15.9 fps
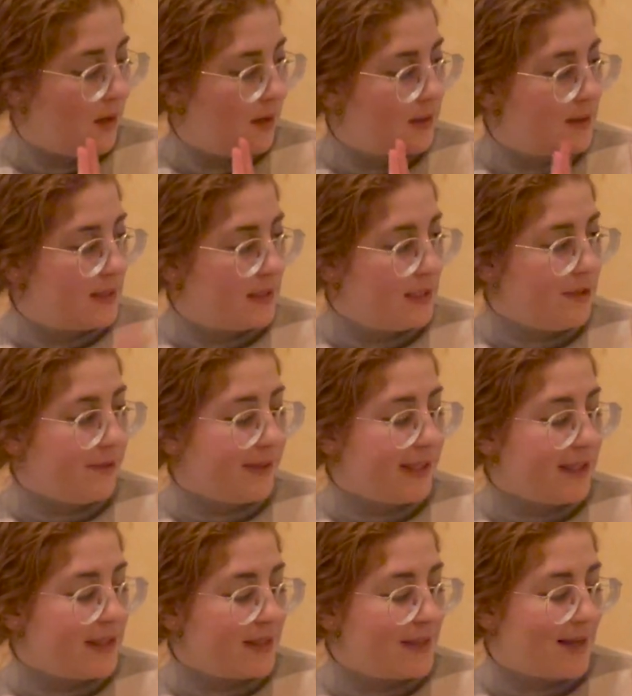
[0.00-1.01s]

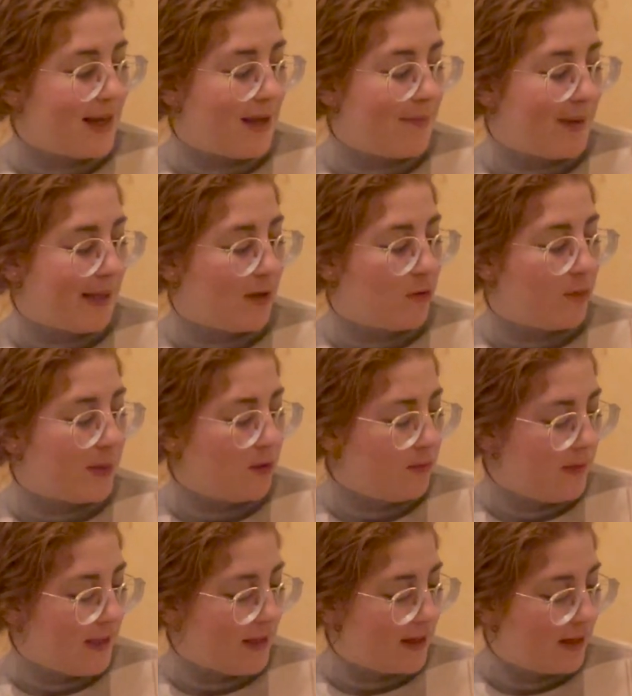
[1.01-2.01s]
series by Naomi
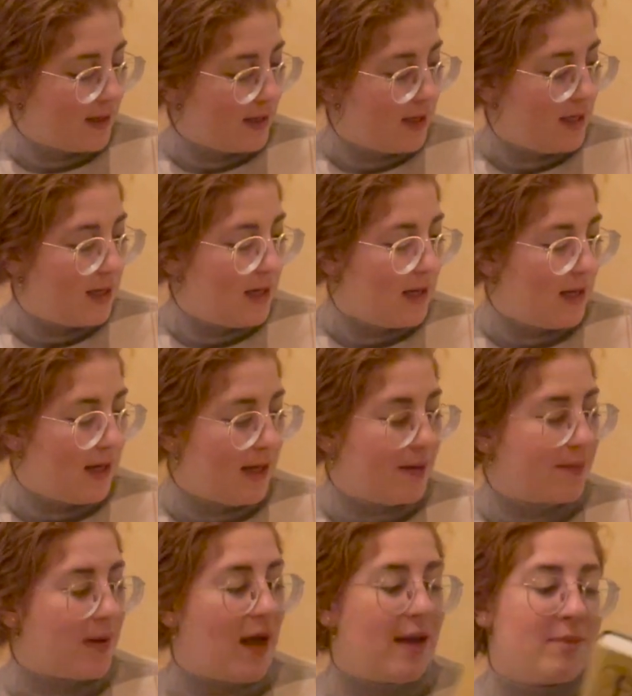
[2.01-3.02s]
Novik.
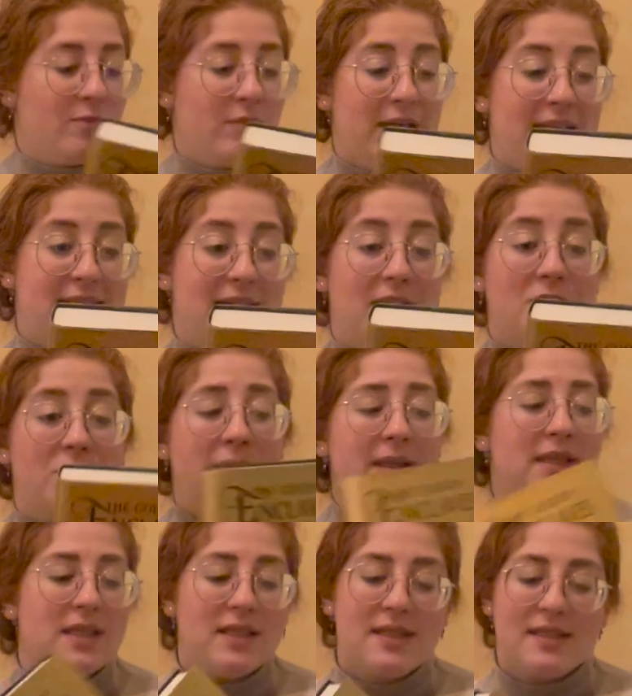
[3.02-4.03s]
I'm really excited to
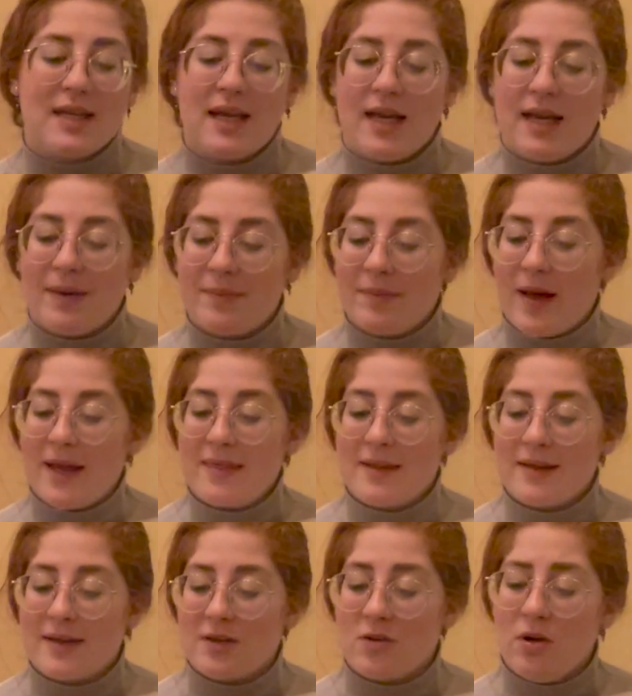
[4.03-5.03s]
read this. I
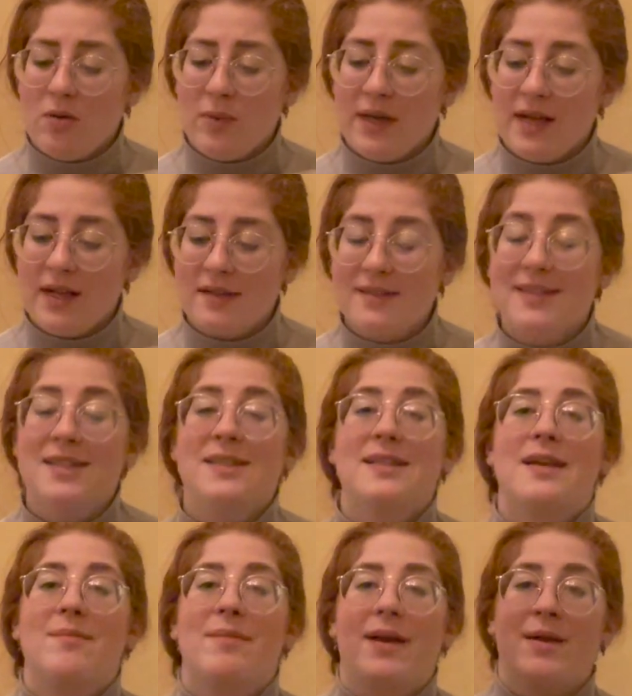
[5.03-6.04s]
think no one else is
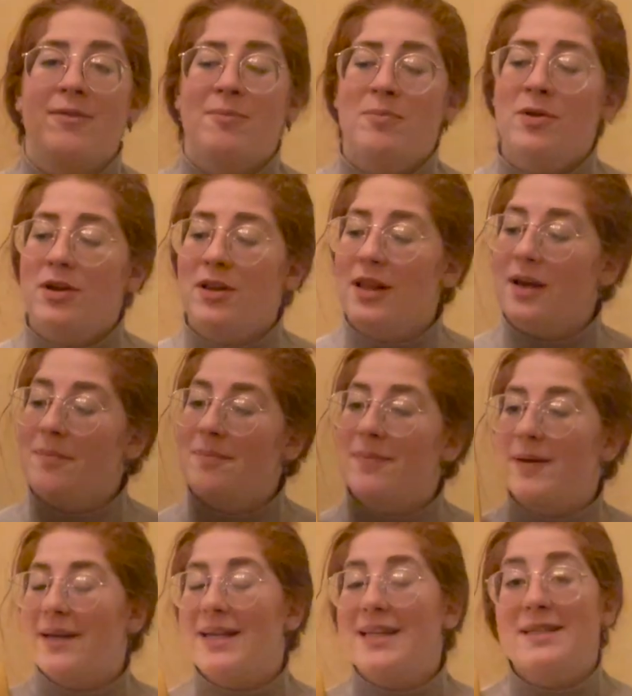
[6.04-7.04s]
in my book club,
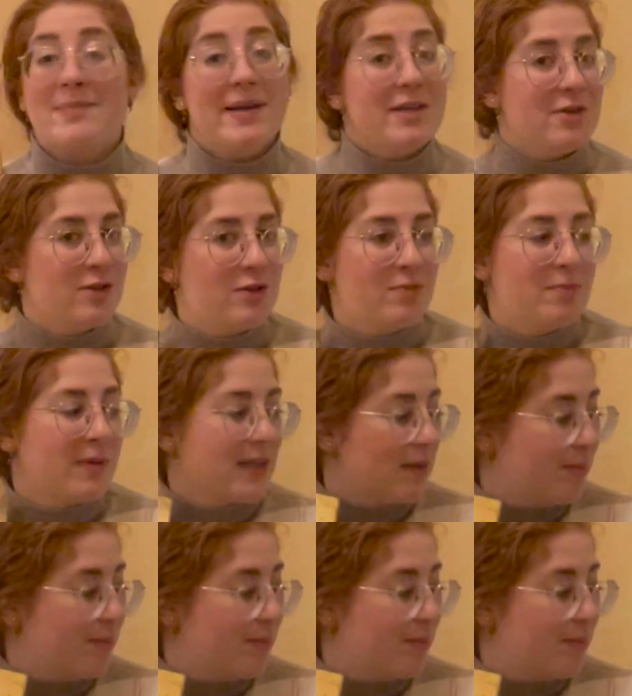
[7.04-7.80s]
but it's my turn to pick the